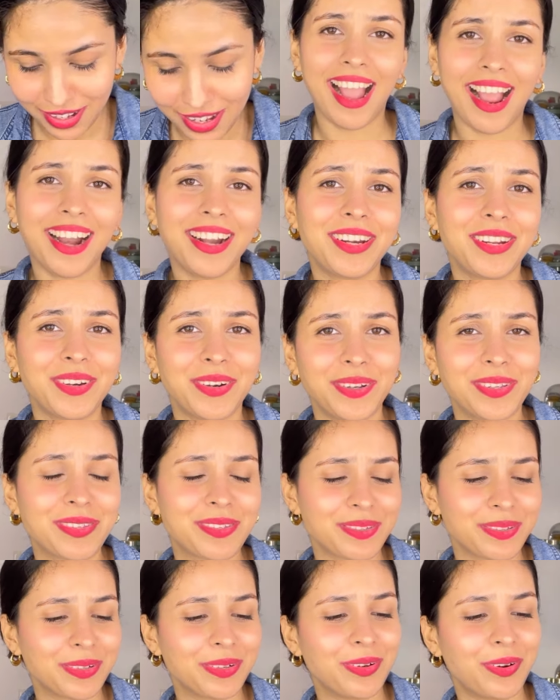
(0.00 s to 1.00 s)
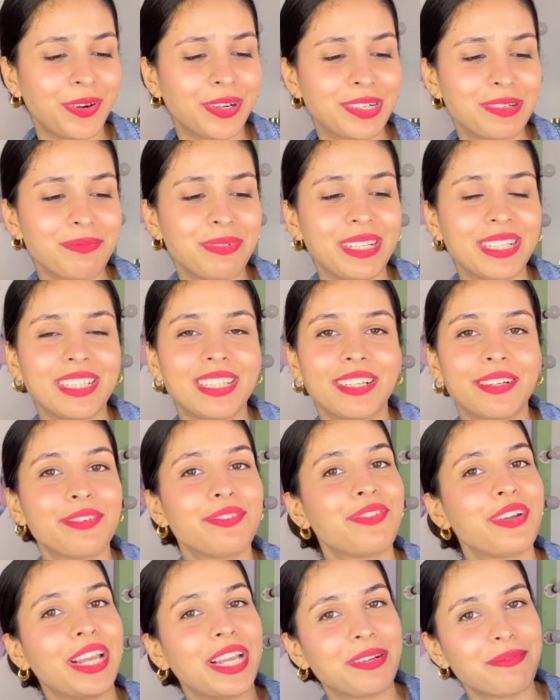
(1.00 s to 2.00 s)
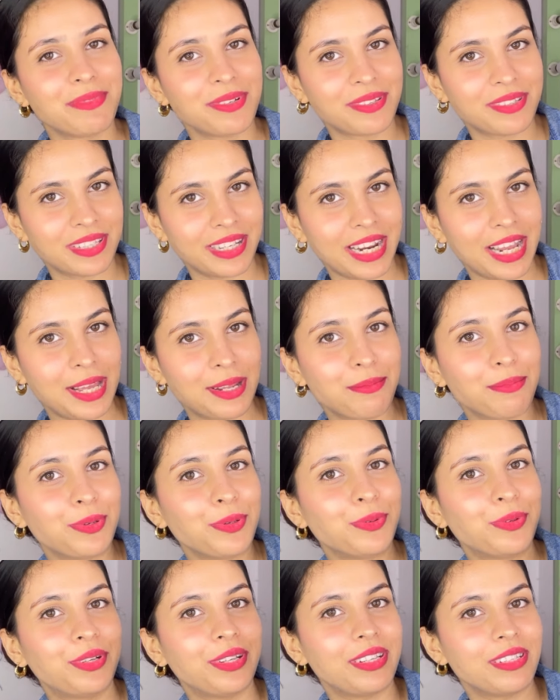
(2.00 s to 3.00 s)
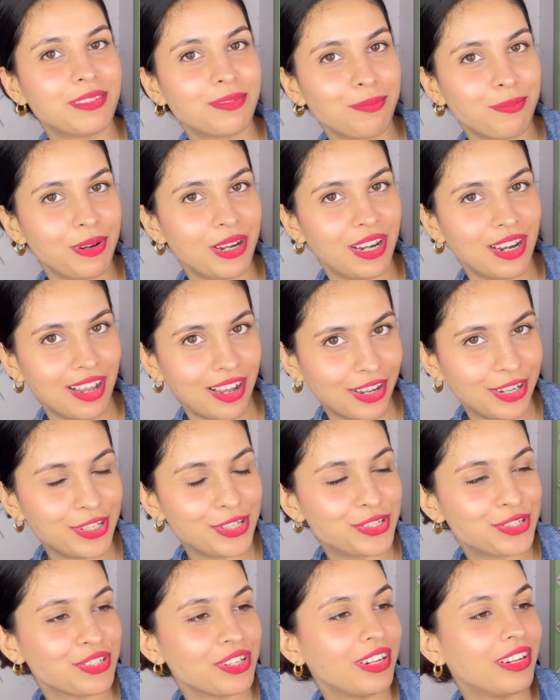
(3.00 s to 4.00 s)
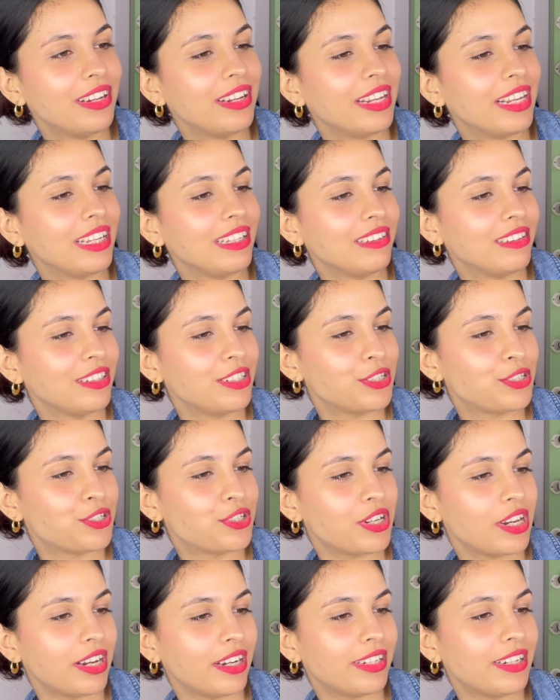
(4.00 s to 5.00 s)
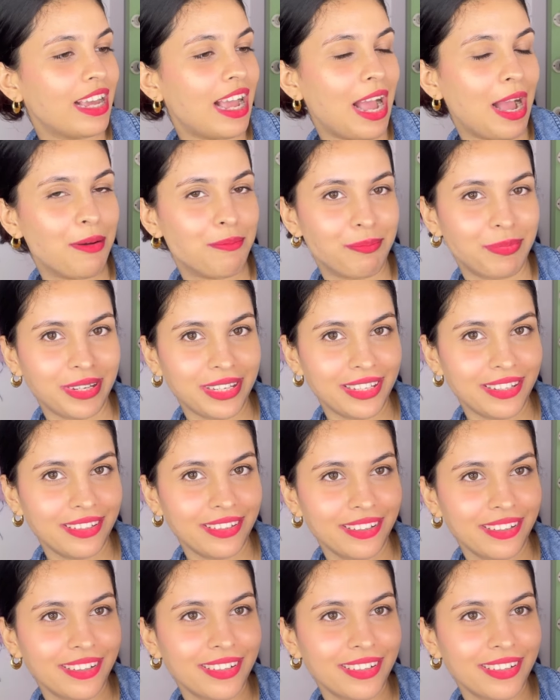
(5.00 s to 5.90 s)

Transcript: And he also got me the famous Rare Beauty's blush in the shade Happy.